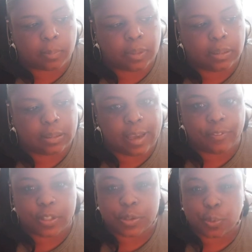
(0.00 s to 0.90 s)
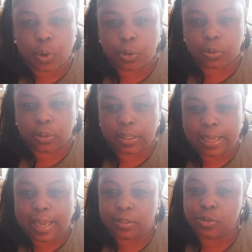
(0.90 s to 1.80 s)
left this world
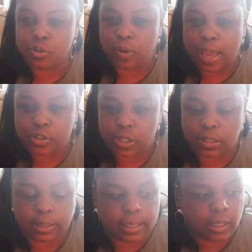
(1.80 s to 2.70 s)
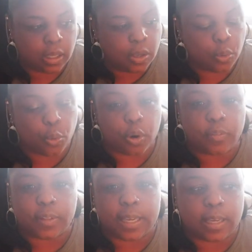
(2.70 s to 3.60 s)
again tragically, or
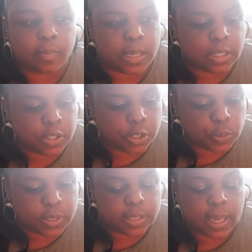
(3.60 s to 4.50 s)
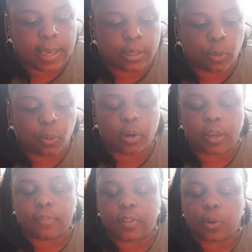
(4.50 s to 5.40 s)
if they committed suicide, or
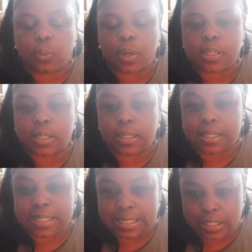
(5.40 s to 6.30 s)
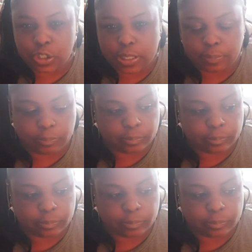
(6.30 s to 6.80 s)
if there was an addiction,